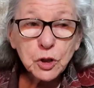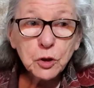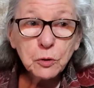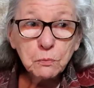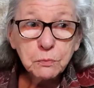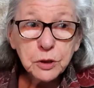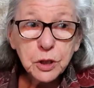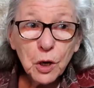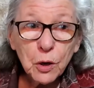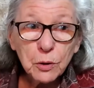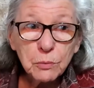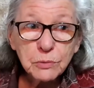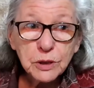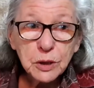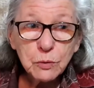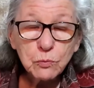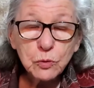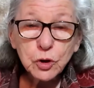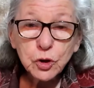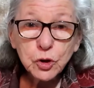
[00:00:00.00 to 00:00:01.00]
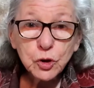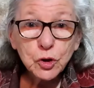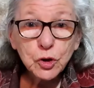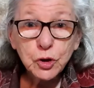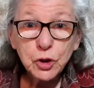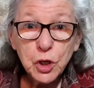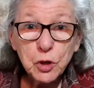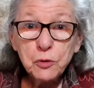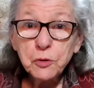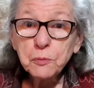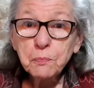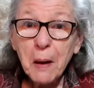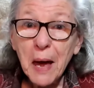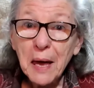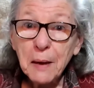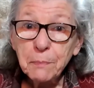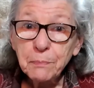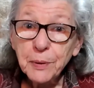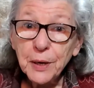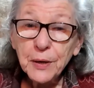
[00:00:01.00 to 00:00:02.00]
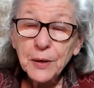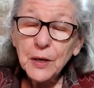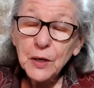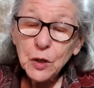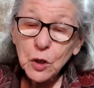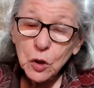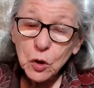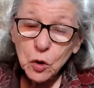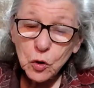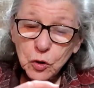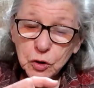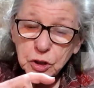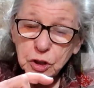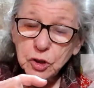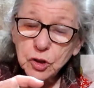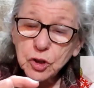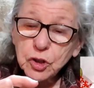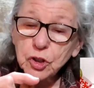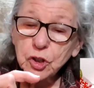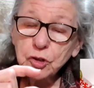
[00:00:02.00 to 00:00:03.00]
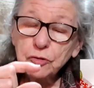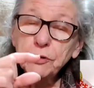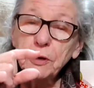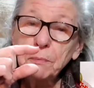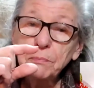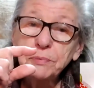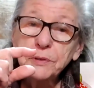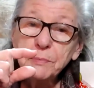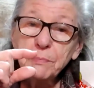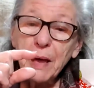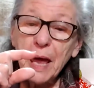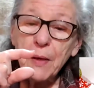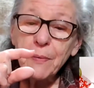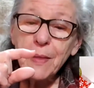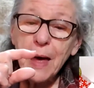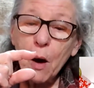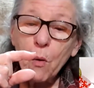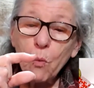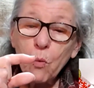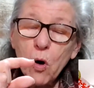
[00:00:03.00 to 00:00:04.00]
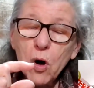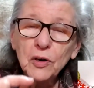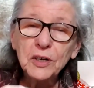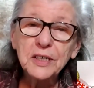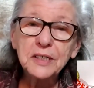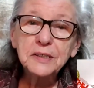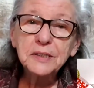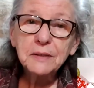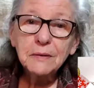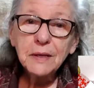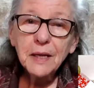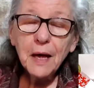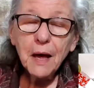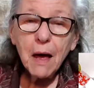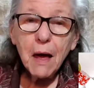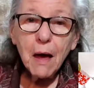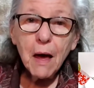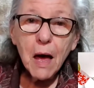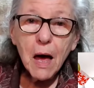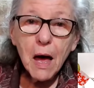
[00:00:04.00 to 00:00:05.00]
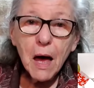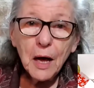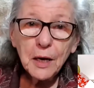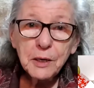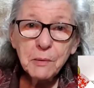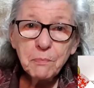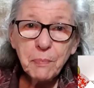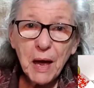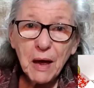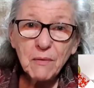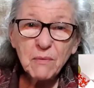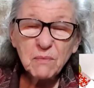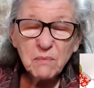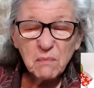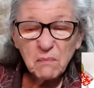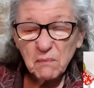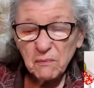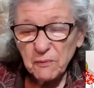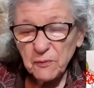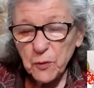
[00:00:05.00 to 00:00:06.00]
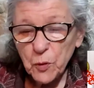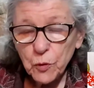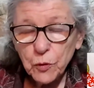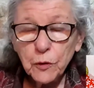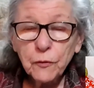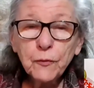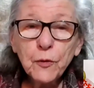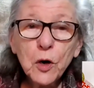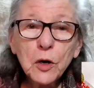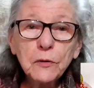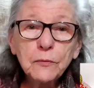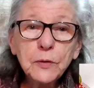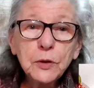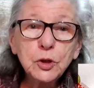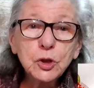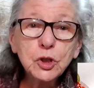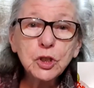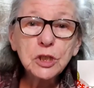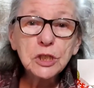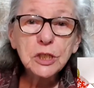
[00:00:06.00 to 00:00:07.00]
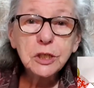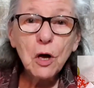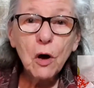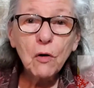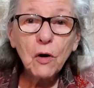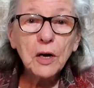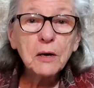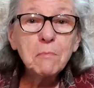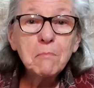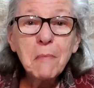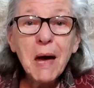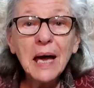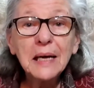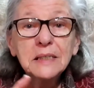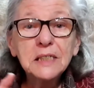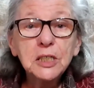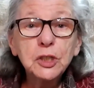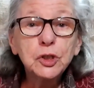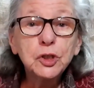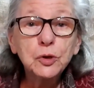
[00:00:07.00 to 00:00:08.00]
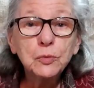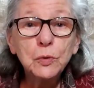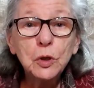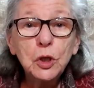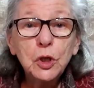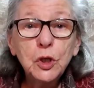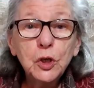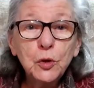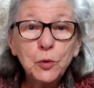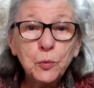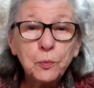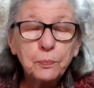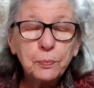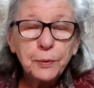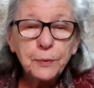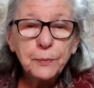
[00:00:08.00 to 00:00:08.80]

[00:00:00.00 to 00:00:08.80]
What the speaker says: sometimes it was just newspaper cut into strips about that wide and about 4 or 5 inches long and made into a loop,